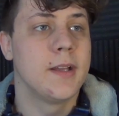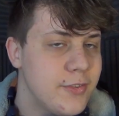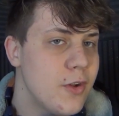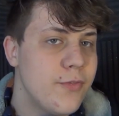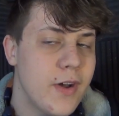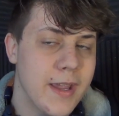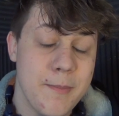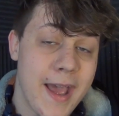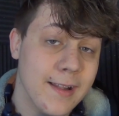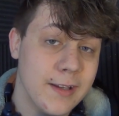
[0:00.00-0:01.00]
I so
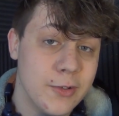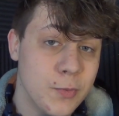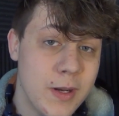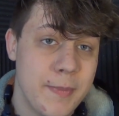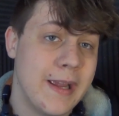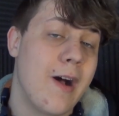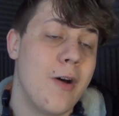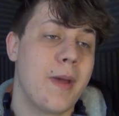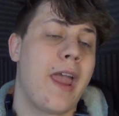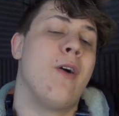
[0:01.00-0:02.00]
fucking badly just want to be
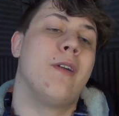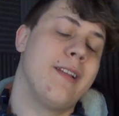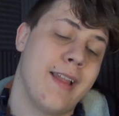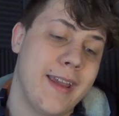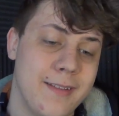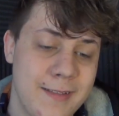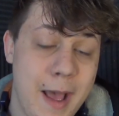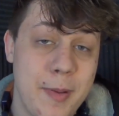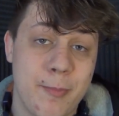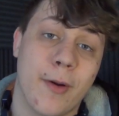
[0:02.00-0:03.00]
on my own and like
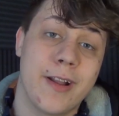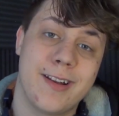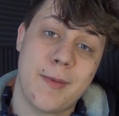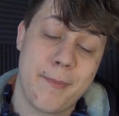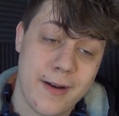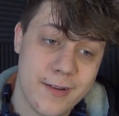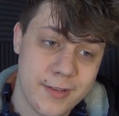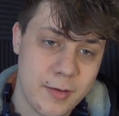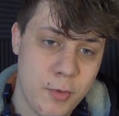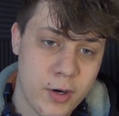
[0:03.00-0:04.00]
not be burdening my
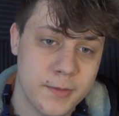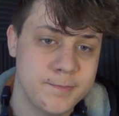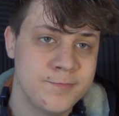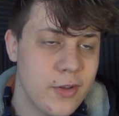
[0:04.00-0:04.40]
parents anymore.